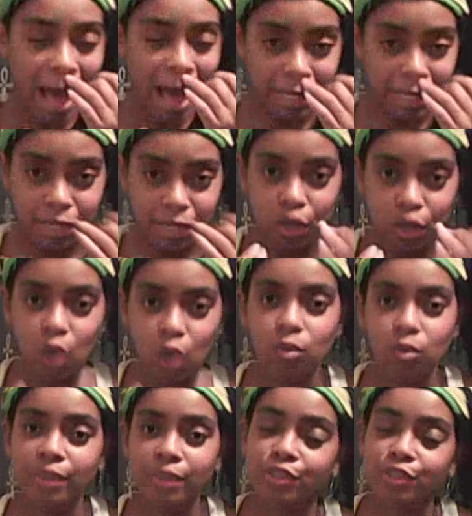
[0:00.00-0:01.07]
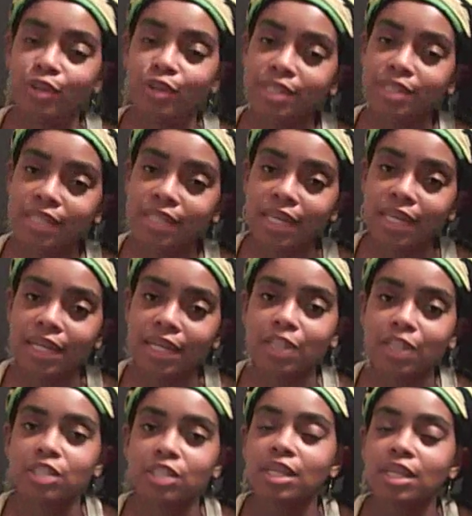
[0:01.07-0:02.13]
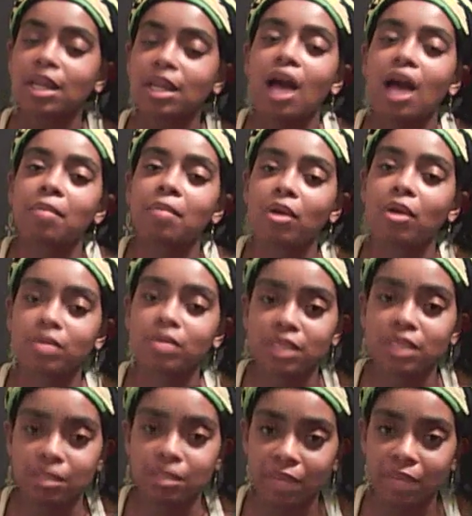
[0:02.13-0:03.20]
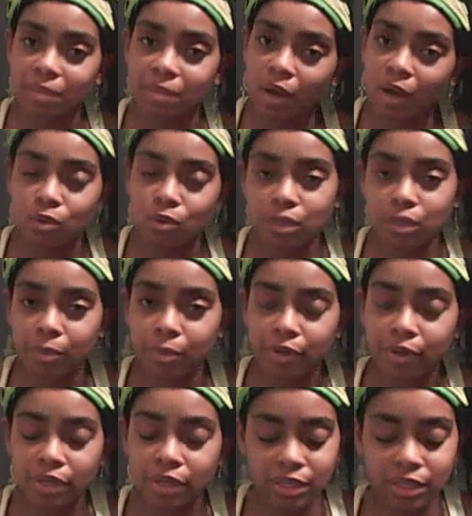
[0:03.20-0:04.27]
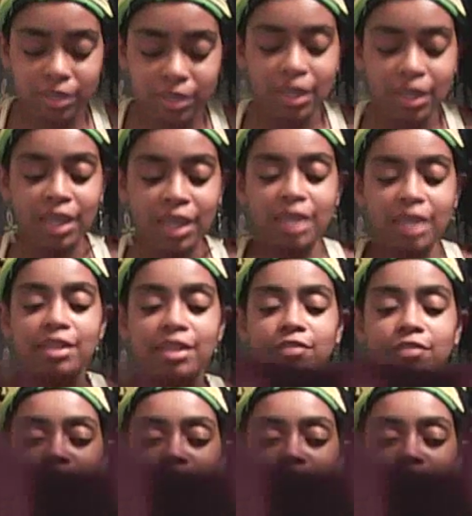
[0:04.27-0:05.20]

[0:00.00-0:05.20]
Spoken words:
I didn't go with what the chart said and I just kind of eyeballed it and made my own number and did